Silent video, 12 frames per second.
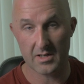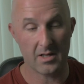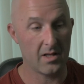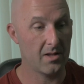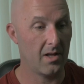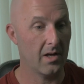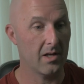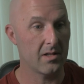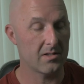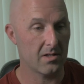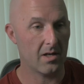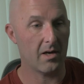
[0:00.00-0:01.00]
another thing, and
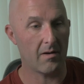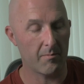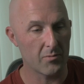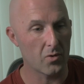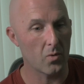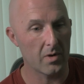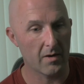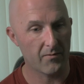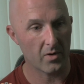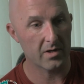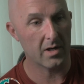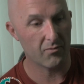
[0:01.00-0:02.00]
I'm doing it
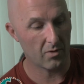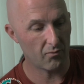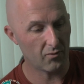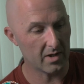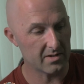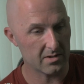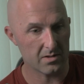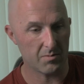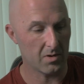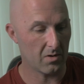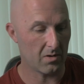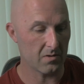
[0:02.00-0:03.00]
for different reasons,
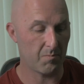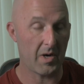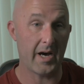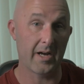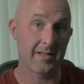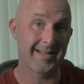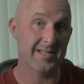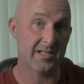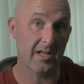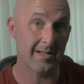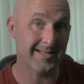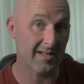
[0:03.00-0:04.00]
because behind the
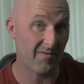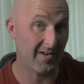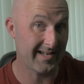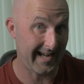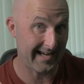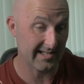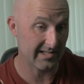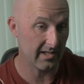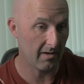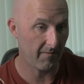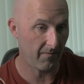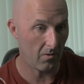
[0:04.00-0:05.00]
scenes is
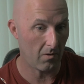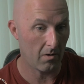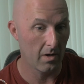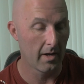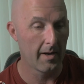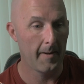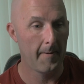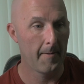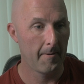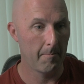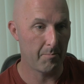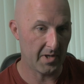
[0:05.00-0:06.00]
fantastic for
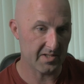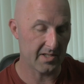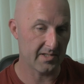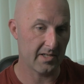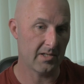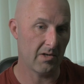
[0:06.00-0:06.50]
businesses.